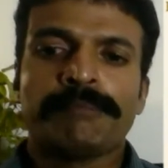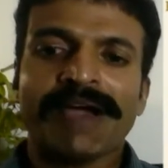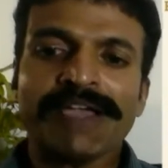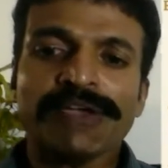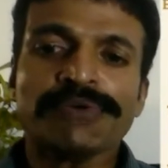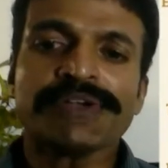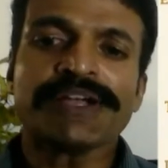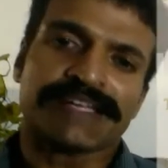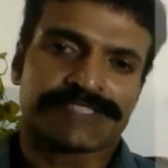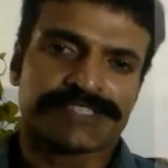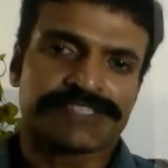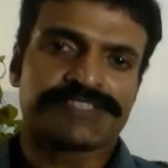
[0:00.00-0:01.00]

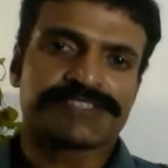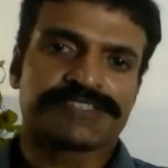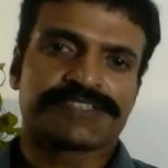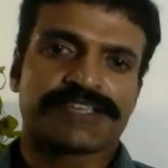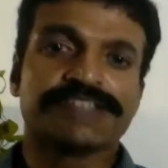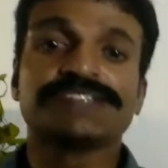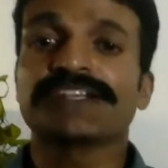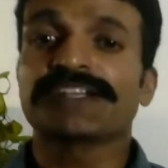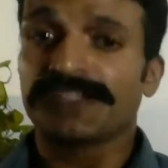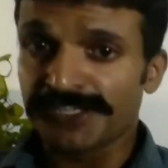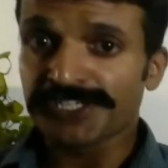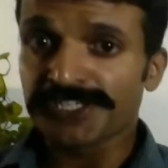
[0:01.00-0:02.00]
myocarditis is a
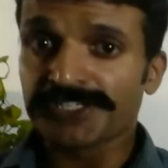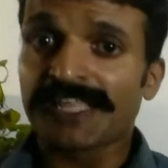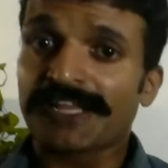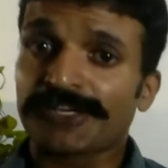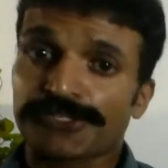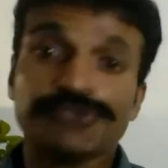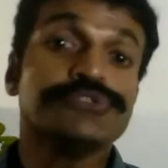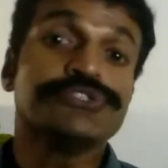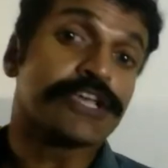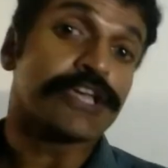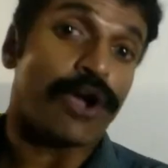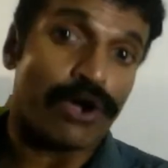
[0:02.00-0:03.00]
condition that
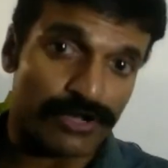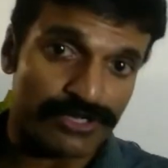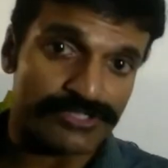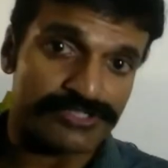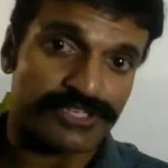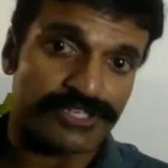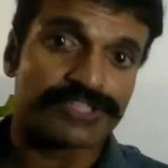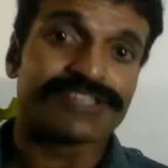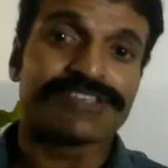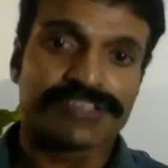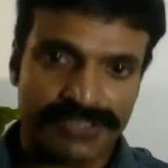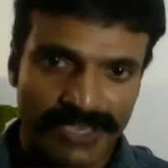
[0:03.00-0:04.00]
usually occurs in
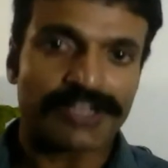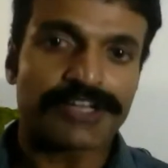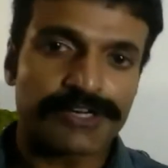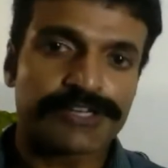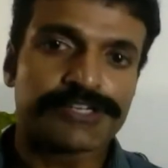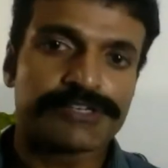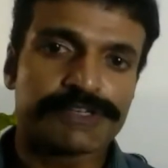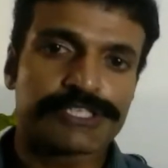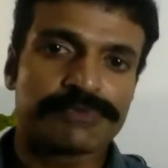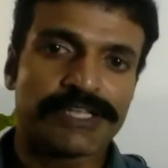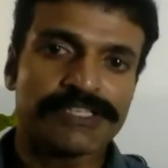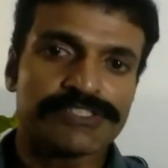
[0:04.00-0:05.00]
younger
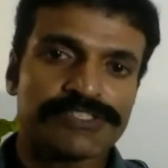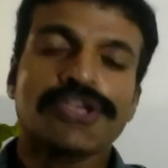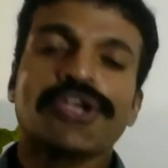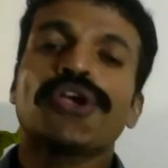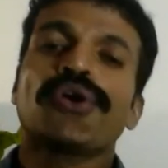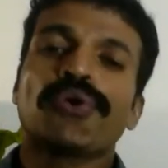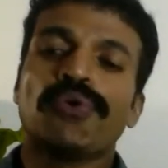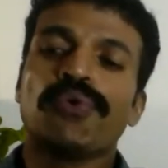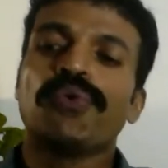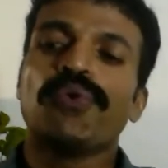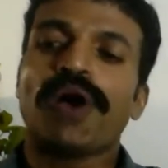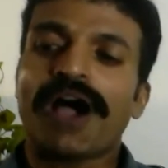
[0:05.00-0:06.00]
individuals
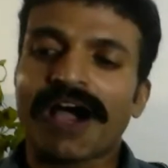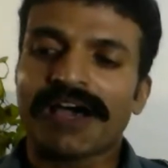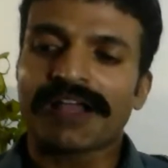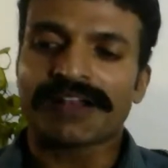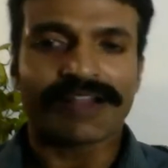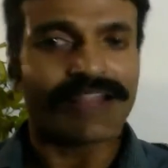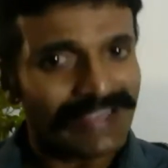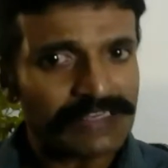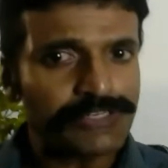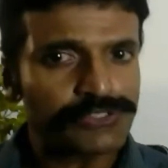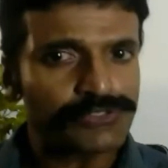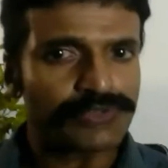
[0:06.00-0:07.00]
who are
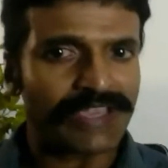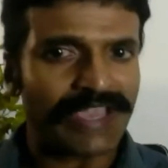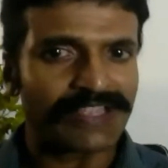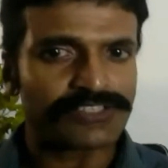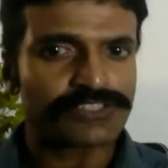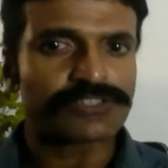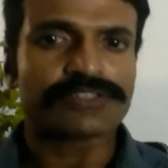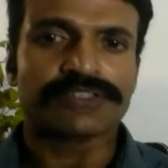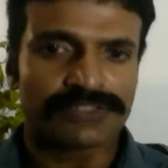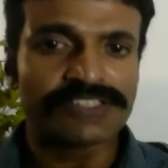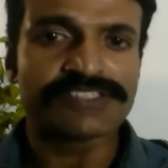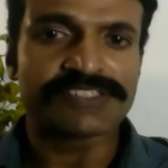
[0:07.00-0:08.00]
likely to catch
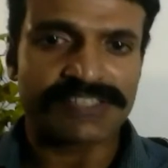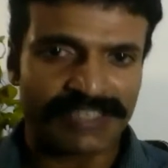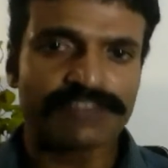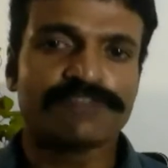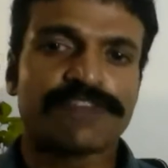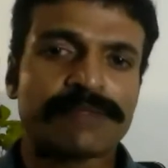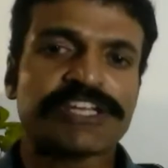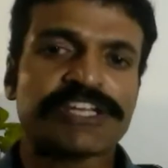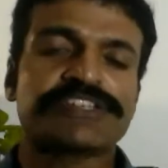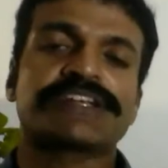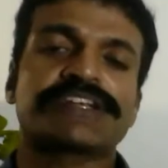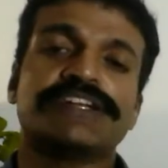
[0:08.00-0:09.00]
this
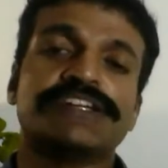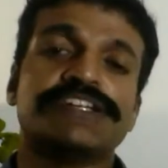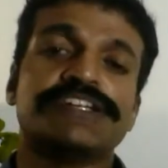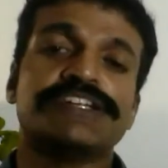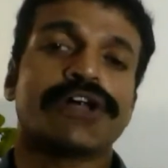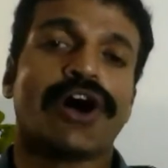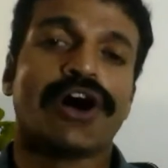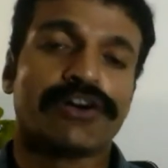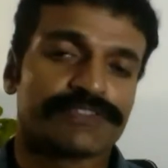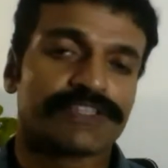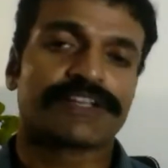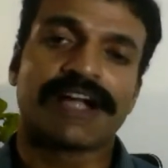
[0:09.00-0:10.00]
inflammatory condition
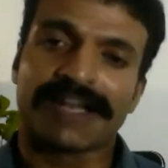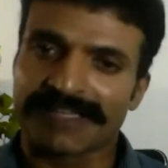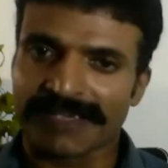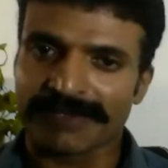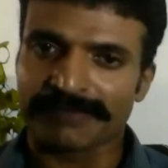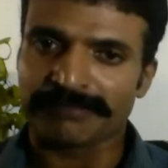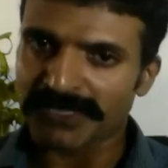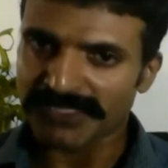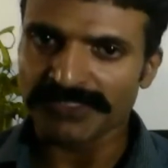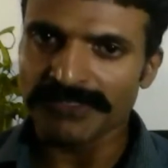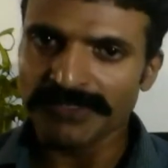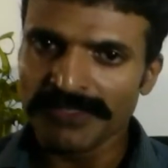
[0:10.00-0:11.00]
of the cardiac
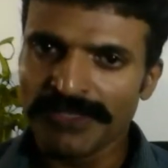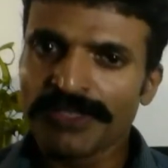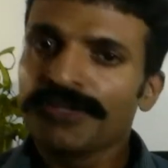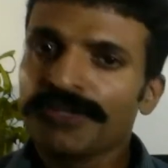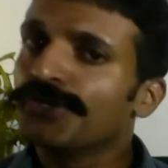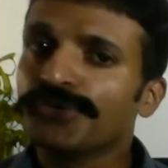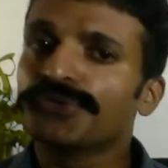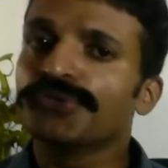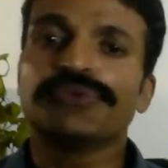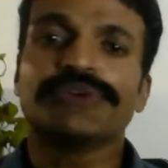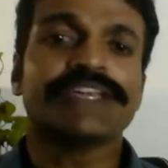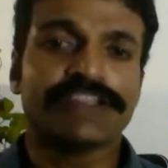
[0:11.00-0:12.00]
muscle due
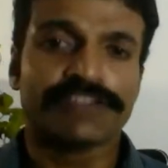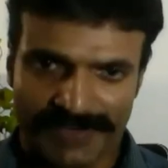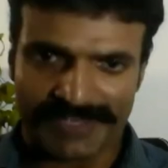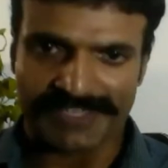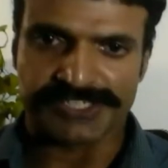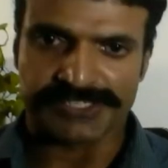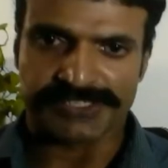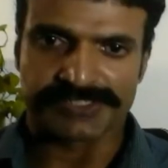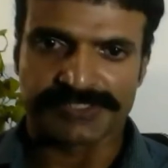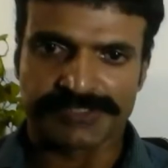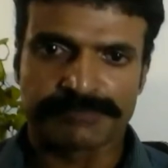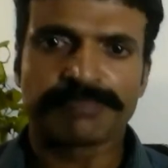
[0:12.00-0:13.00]
to
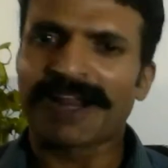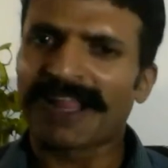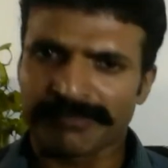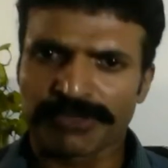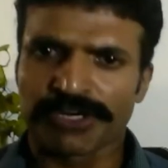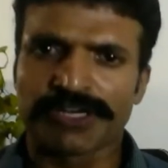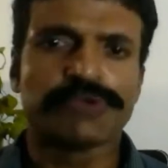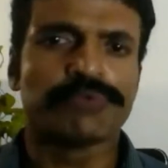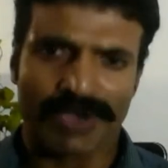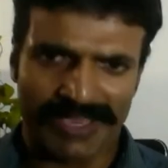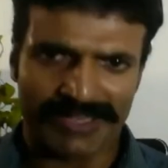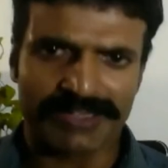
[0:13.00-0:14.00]
infections, primarily
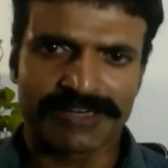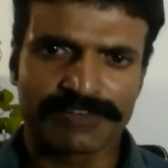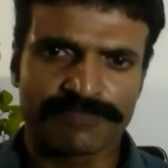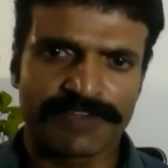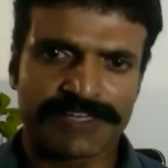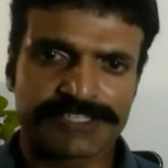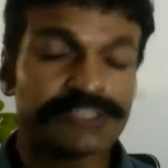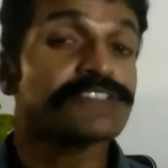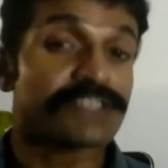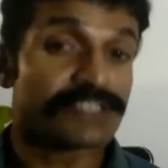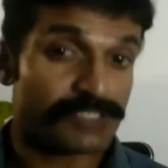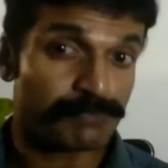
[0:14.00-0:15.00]
viral
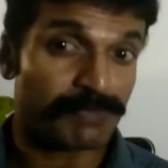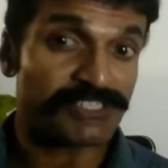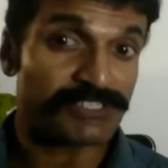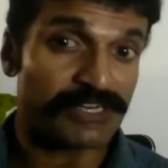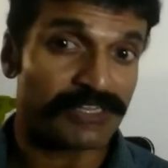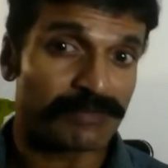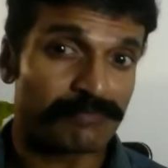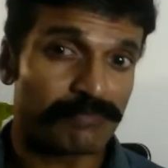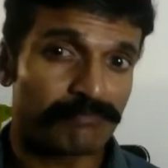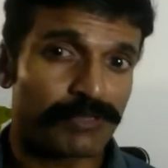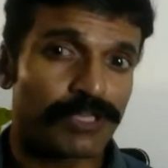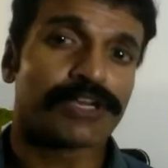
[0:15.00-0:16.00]
infections. Especially
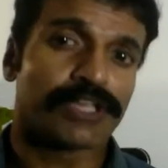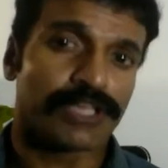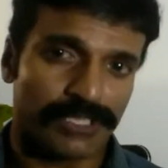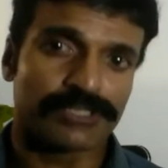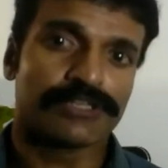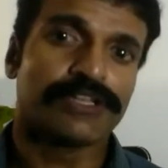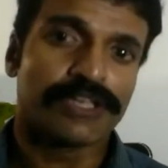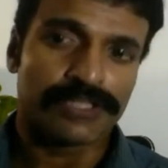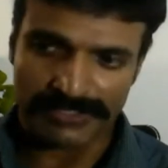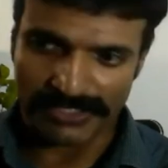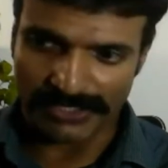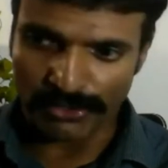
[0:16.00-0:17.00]
remember in
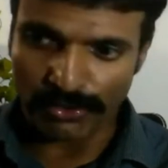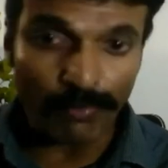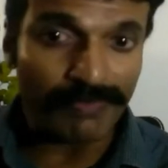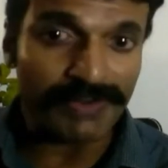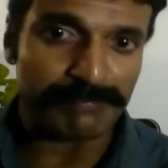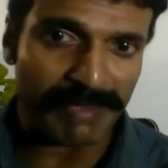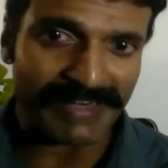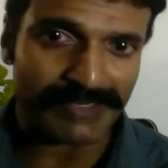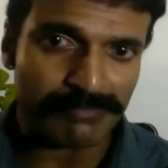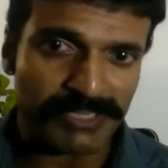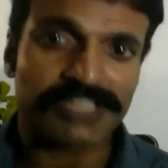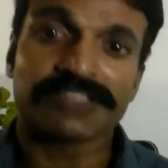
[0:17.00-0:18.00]
the COVID
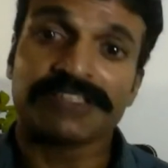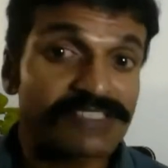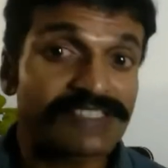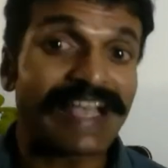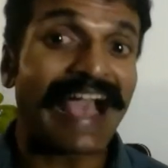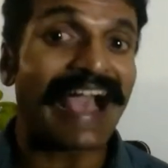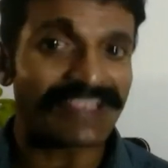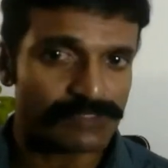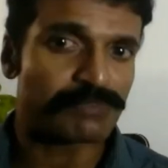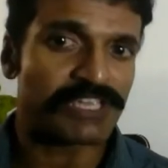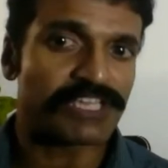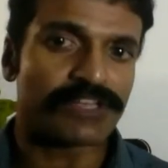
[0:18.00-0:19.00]
pandemic, this has
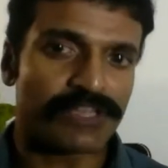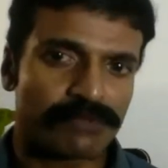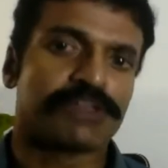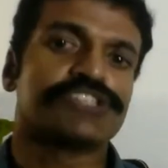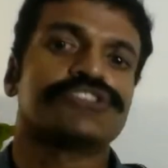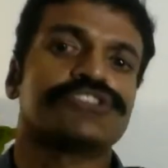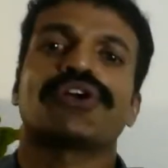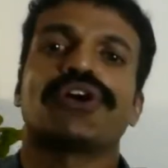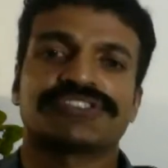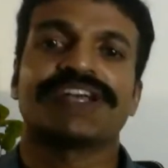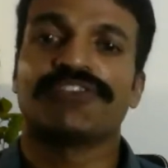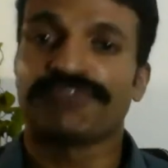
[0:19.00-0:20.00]
been a major
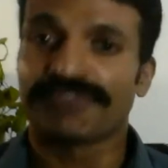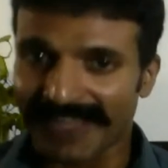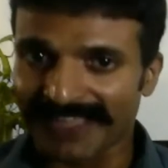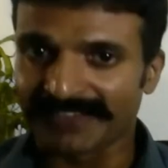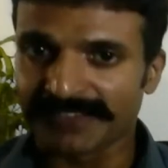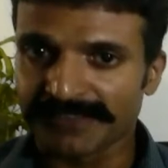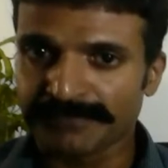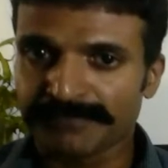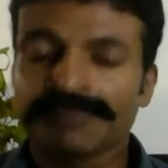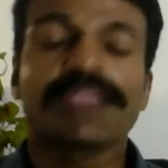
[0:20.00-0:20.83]
cause of death.